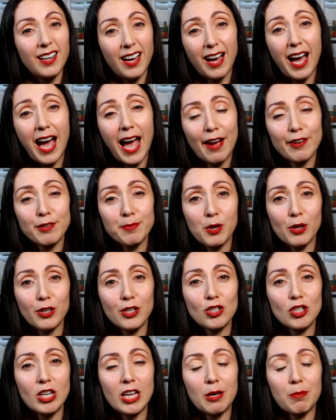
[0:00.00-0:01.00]
I have to be
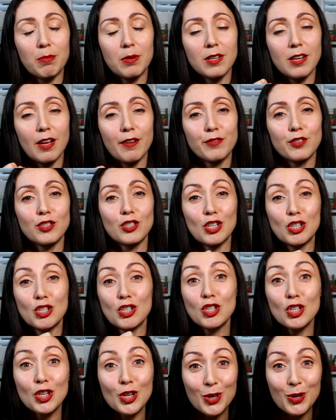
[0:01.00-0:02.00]
honest, Jacob loves to
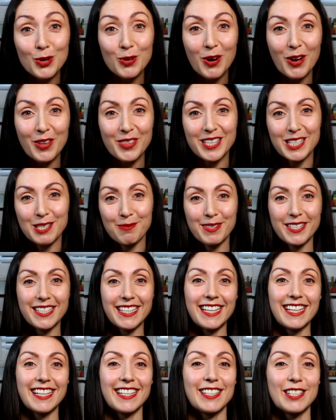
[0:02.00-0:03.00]
chew on this
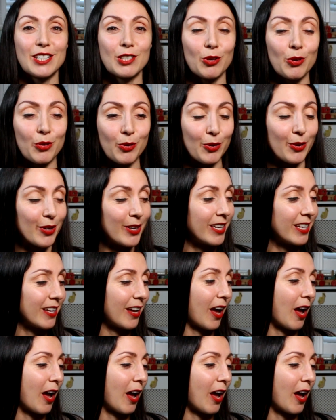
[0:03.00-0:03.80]
particular toy,